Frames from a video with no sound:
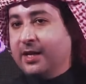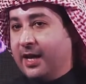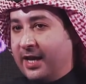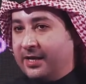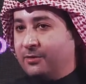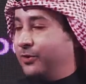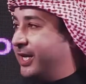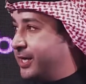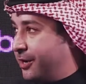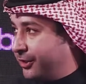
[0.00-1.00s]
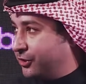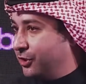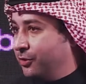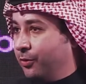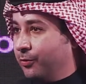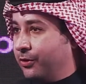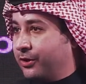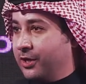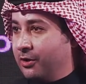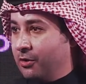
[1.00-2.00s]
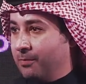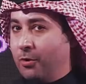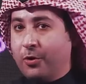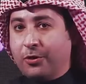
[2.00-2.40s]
And we in Ericsson are working on both